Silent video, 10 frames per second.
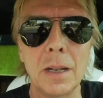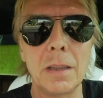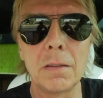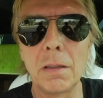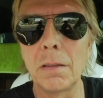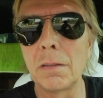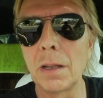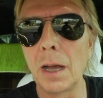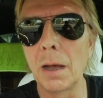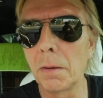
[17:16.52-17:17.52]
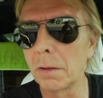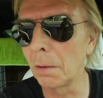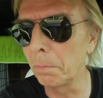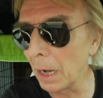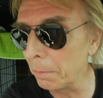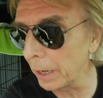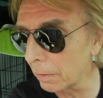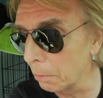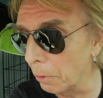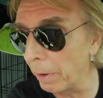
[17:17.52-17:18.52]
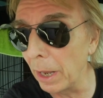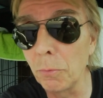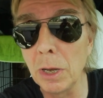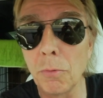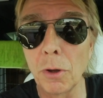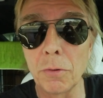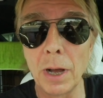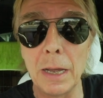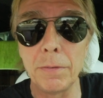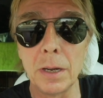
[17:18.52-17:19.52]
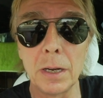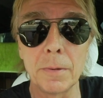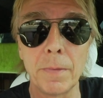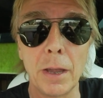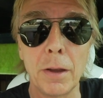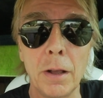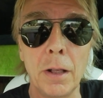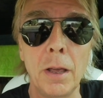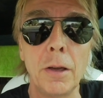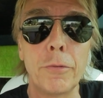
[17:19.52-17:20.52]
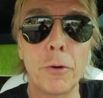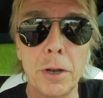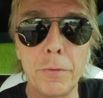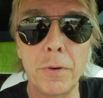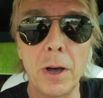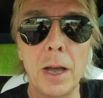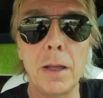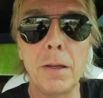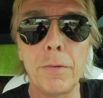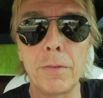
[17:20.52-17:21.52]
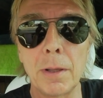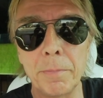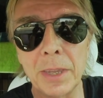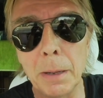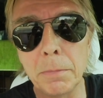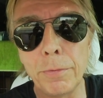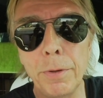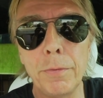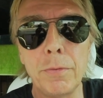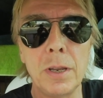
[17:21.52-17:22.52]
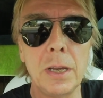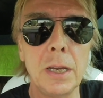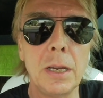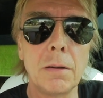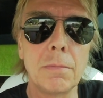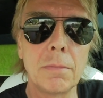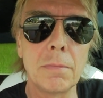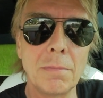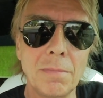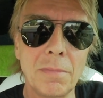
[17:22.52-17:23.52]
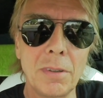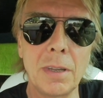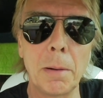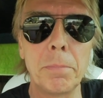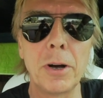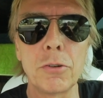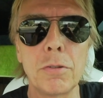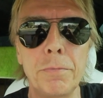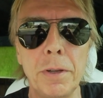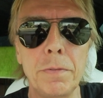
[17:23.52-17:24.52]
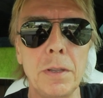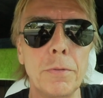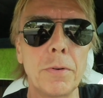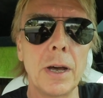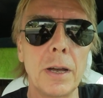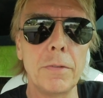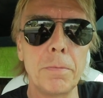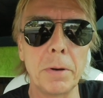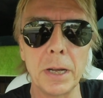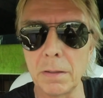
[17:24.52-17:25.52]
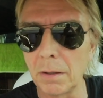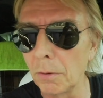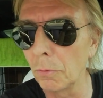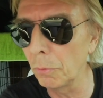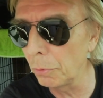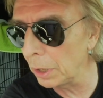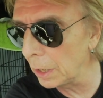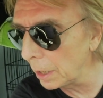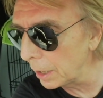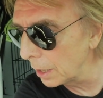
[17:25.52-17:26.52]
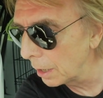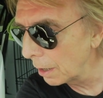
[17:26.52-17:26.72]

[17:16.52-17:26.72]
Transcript: this is the bar maximum. And we were driving 45, sometimes 50, some portion 55, but really